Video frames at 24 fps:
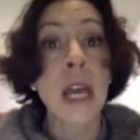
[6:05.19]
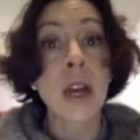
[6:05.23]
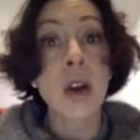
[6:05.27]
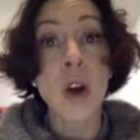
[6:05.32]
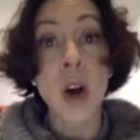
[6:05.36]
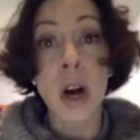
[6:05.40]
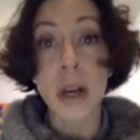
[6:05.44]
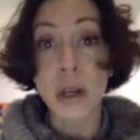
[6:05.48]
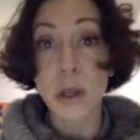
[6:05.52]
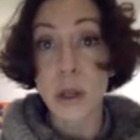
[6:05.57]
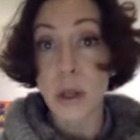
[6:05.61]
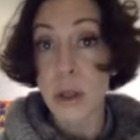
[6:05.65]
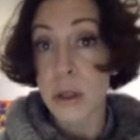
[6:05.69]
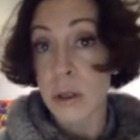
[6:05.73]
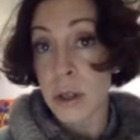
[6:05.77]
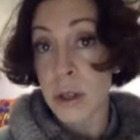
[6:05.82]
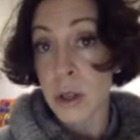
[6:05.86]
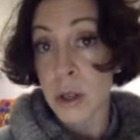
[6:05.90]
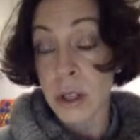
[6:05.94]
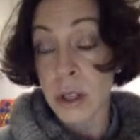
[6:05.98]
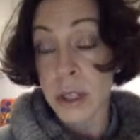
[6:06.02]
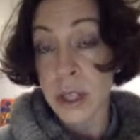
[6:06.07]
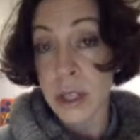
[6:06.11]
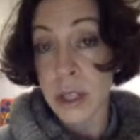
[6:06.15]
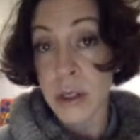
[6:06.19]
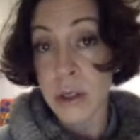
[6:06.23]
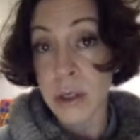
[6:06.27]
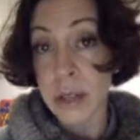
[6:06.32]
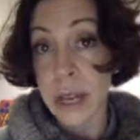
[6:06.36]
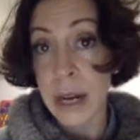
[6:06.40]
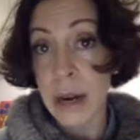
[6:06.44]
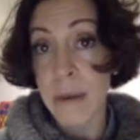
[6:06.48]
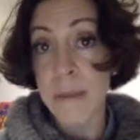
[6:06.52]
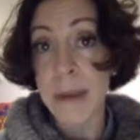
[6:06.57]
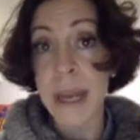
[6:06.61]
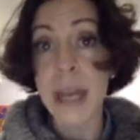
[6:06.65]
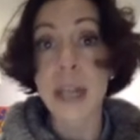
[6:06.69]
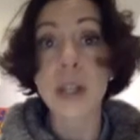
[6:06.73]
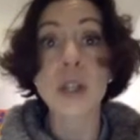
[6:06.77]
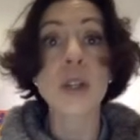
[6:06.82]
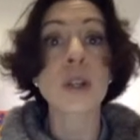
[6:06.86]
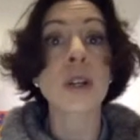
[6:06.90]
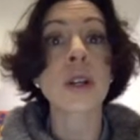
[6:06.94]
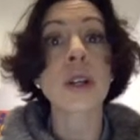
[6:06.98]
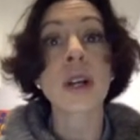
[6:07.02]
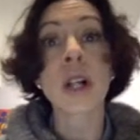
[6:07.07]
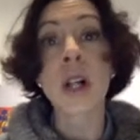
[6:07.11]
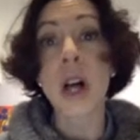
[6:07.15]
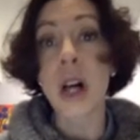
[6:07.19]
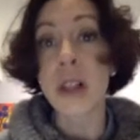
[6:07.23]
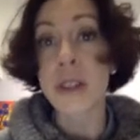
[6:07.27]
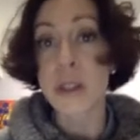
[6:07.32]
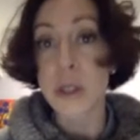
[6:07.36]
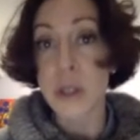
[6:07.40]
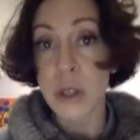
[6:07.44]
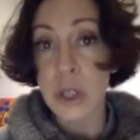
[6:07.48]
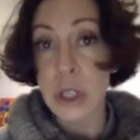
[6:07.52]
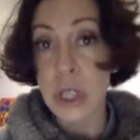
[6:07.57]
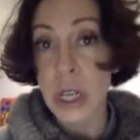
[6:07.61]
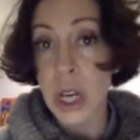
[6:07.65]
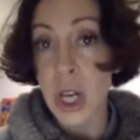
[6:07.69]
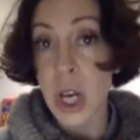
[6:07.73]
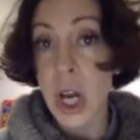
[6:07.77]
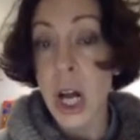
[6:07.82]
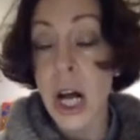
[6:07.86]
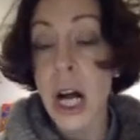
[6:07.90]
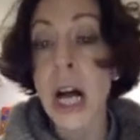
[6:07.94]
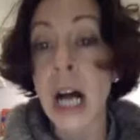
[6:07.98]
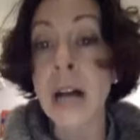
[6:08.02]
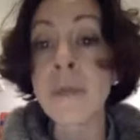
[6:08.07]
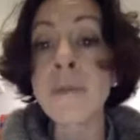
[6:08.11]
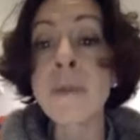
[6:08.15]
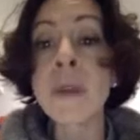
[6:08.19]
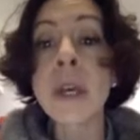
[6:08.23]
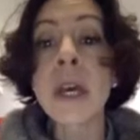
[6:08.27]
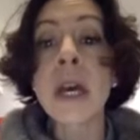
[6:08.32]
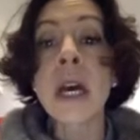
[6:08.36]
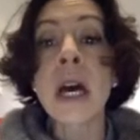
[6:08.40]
call your clinical care manager, call the nurse on call.